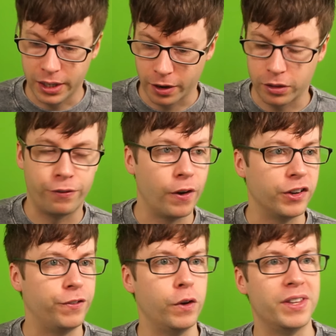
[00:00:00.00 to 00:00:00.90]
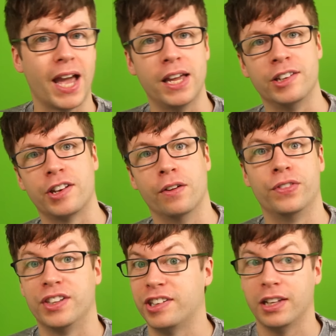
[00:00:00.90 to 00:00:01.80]
know the first few days of
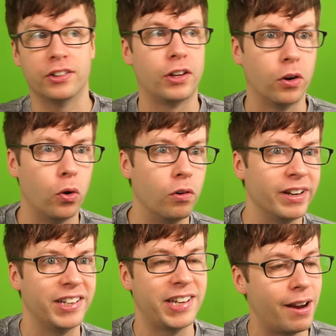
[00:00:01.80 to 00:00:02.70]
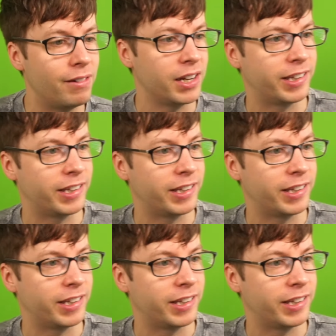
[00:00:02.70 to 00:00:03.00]
the Sync to Glory series.